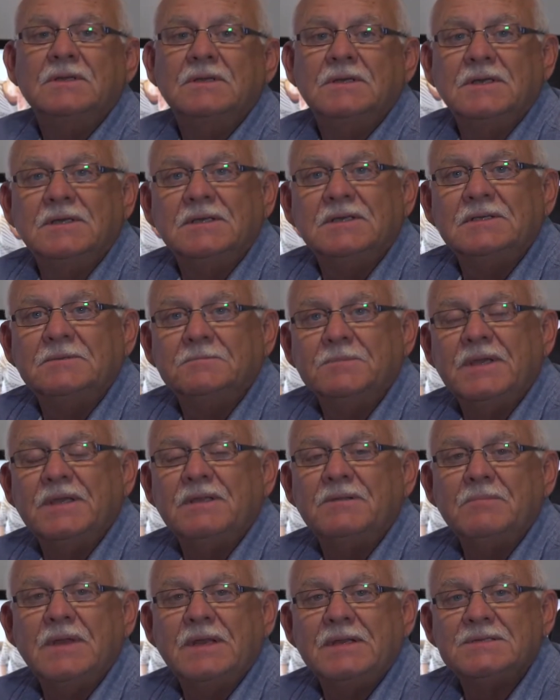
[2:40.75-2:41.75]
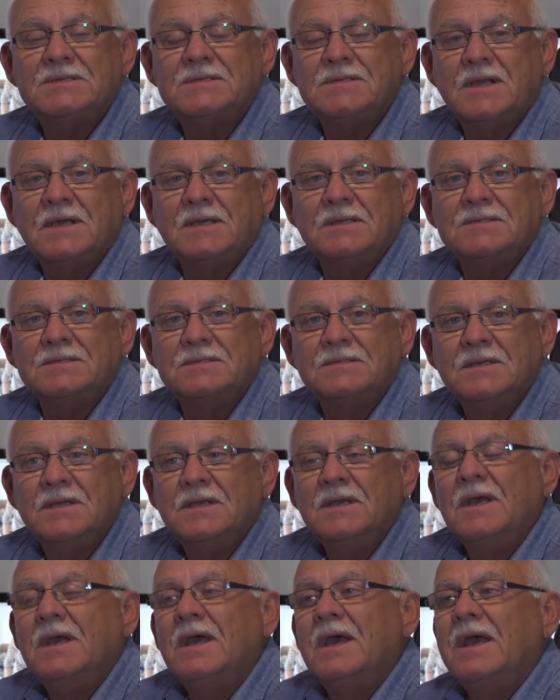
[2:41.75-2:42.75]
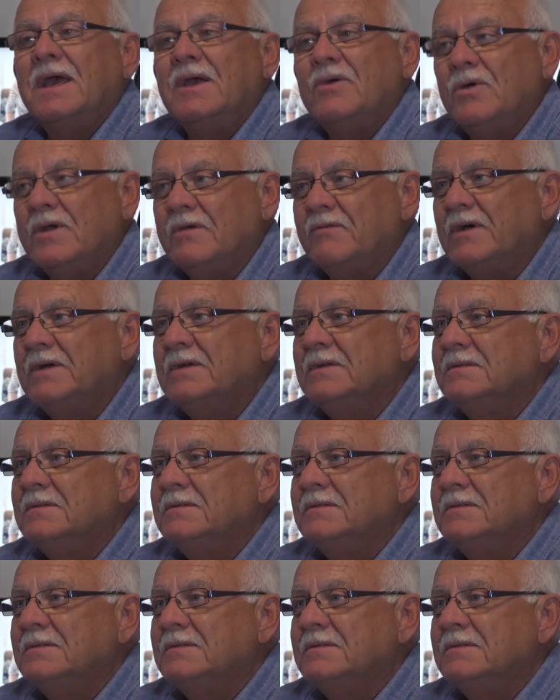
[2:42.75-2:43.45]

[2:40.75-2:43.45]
in many states. However,